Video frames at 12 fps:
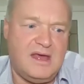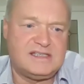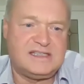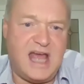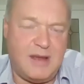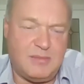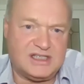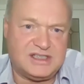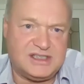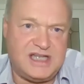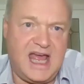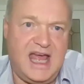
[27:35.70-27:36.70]

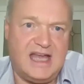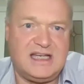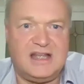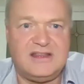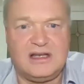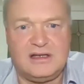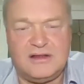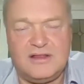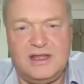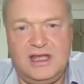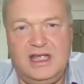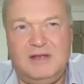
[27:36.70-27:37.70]
established stand, and
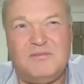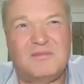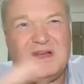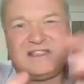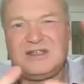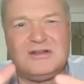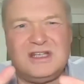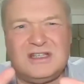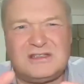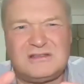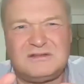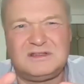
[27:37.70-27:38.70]
it's not
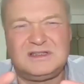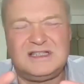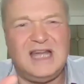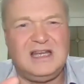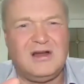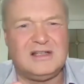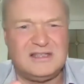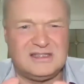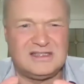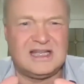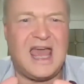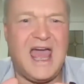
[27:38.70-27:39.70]
just dandelions,
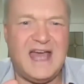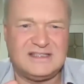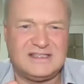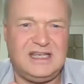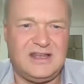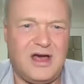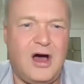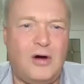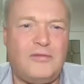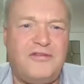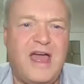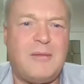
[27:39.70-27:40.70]
it's the catsia, the
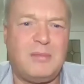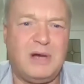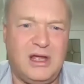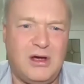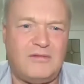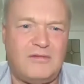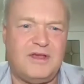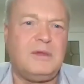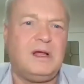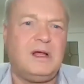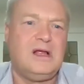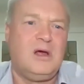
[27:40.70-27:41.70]
whole family of
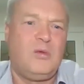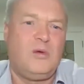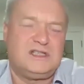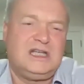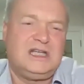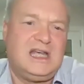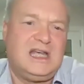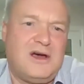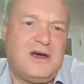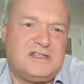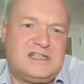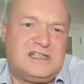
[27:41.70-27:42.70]
them. Once you get
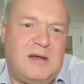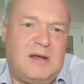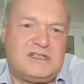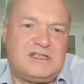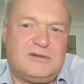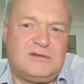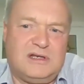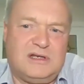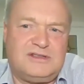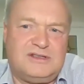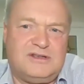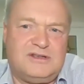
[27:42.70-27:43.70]
those established into a
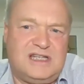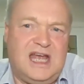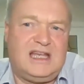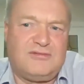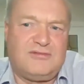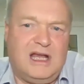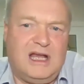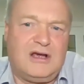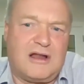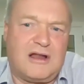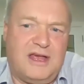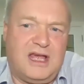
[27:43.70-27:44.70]
lucerne stand, you've
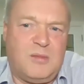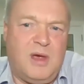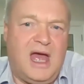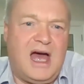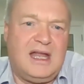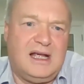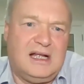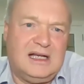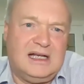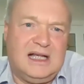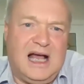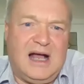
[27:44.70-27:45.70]
really got to think about,
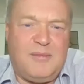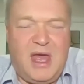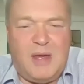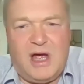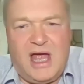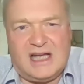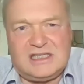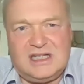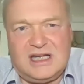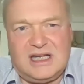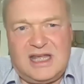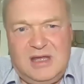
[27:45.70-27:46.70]
am I
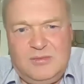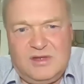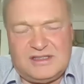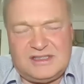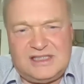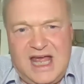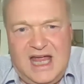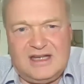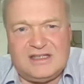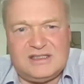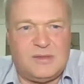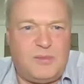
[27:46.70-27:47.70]
actually going to keep this
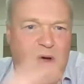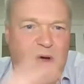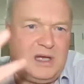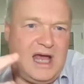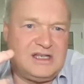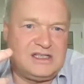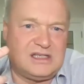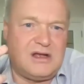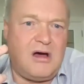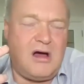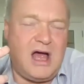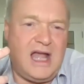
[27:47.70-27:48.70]
stand? Is the population
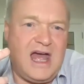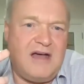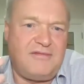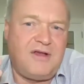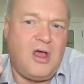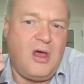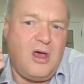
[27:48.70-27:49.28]
high enough?